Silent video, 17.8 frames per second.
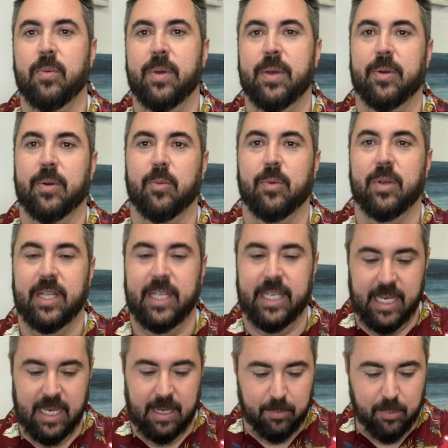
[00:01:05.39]
We would
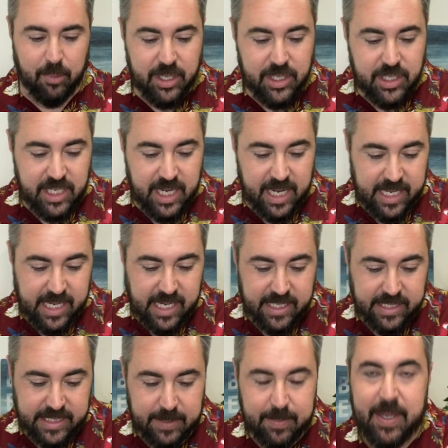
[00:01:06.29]
really appreciate it.
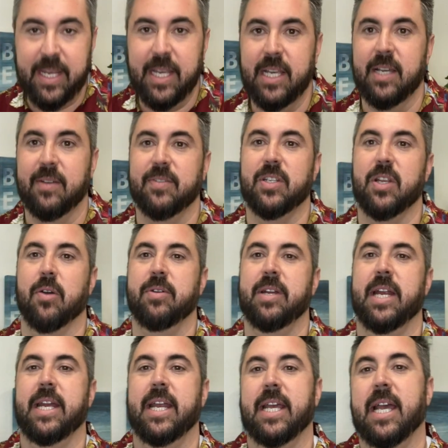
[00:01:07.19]
And speaking of
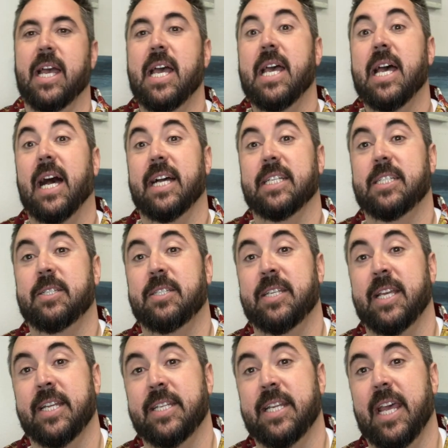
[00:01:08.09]
donating, I
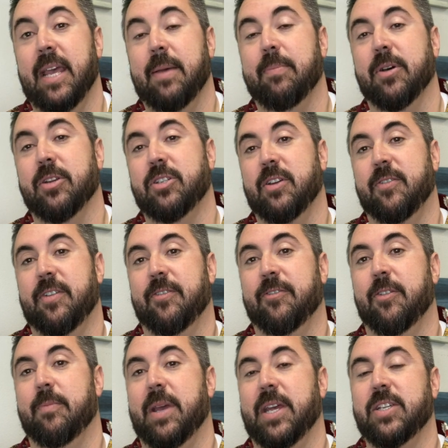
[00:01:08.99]
sent a bunch of
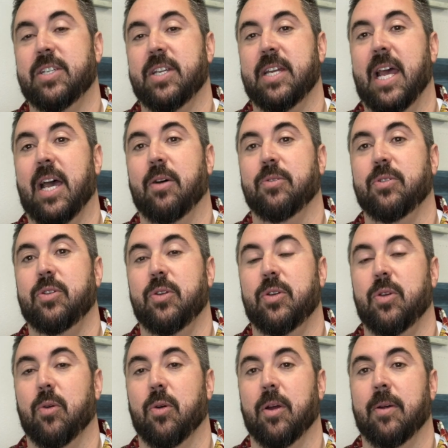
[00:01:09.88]
information out to
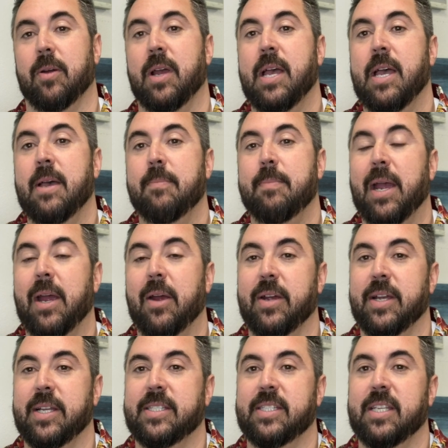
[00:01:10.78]
your
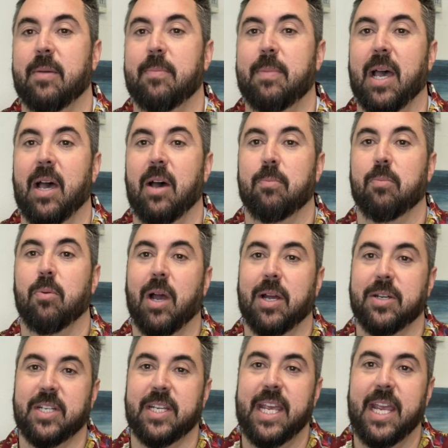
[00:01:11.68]
parents about
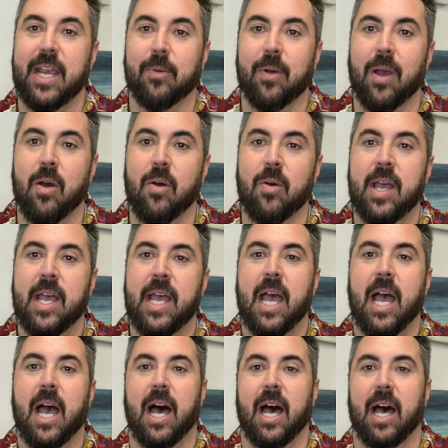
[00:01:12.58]
Project Hero.
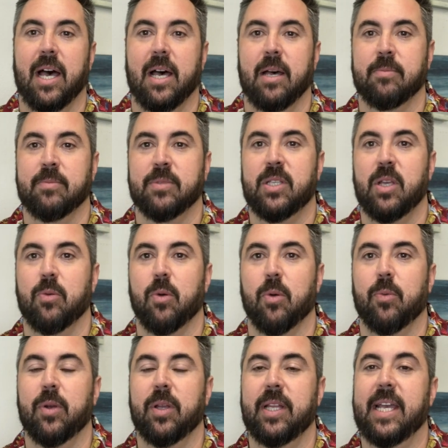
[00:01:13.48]
Um, so we're
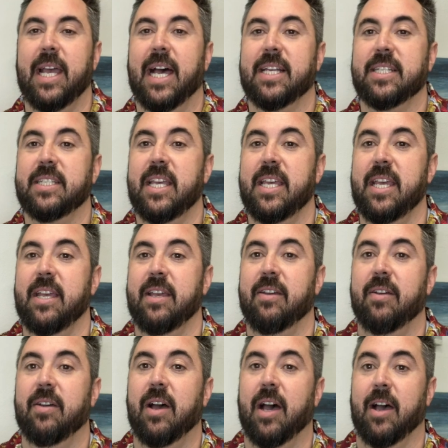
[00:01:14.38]
really
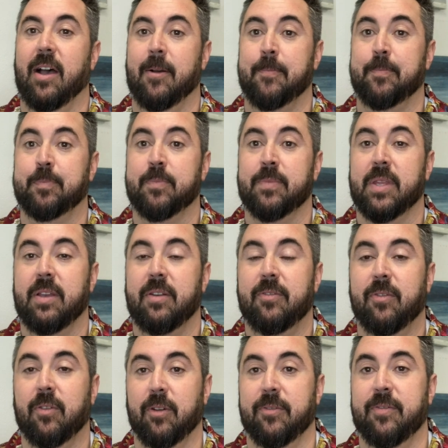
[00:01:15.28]
asking um,
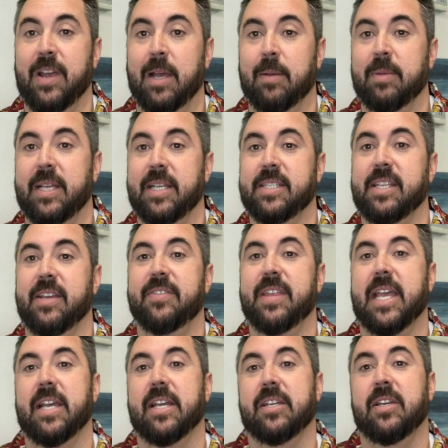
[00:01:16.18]
for families if
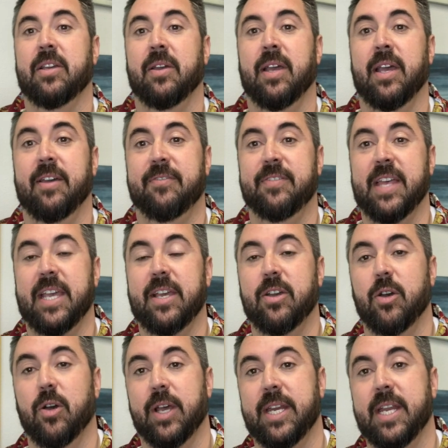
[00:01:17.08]
they could, if they
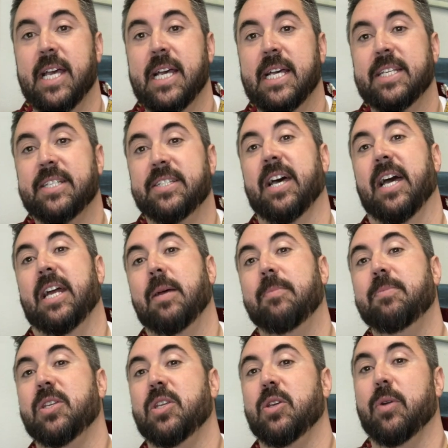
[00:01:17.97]
could sign
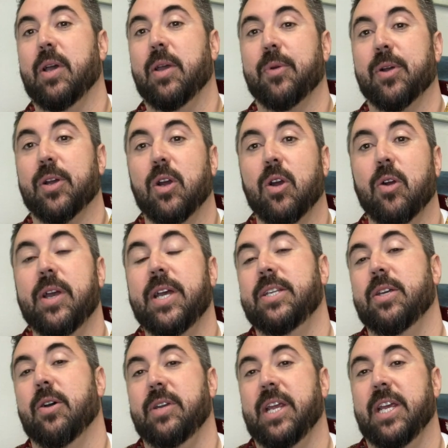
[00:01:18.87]
up to do a recurring
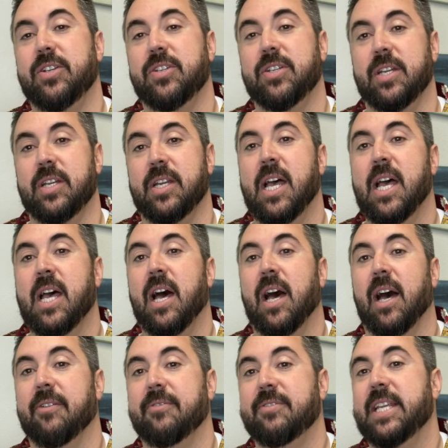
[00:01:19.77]
donation
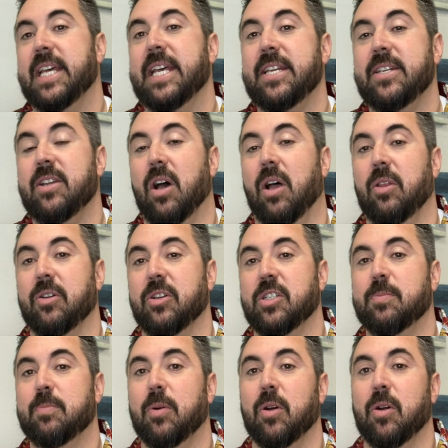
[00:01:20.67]
of
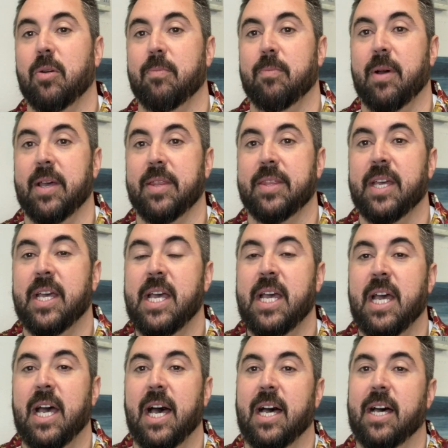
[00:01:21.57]
$10 per month.
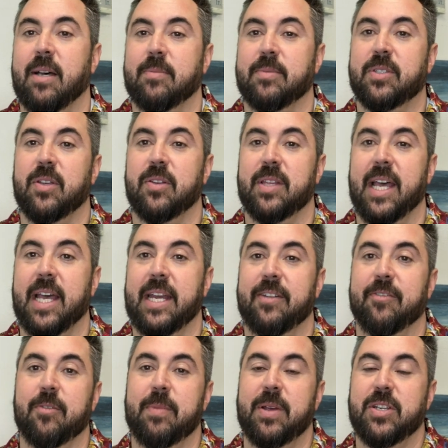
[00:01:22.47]
Um, so that
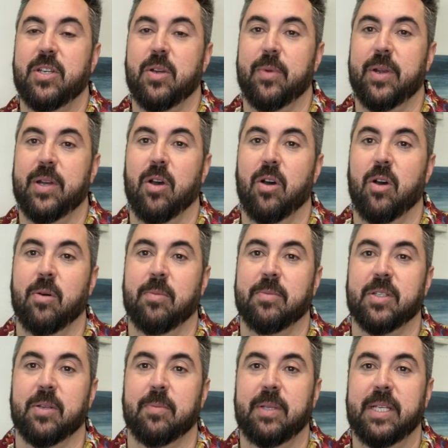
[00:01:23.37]
information went home.
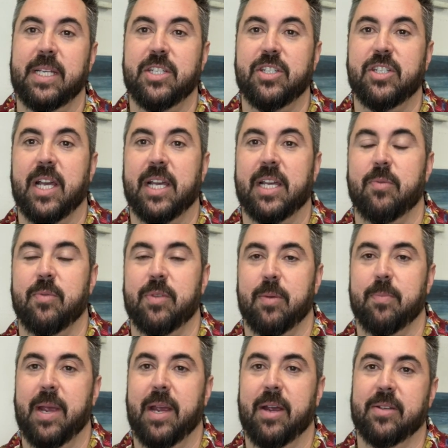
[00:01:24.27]
So please check in with
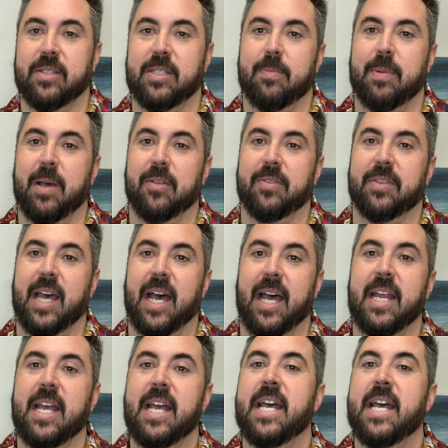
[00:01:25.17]
your parents about that.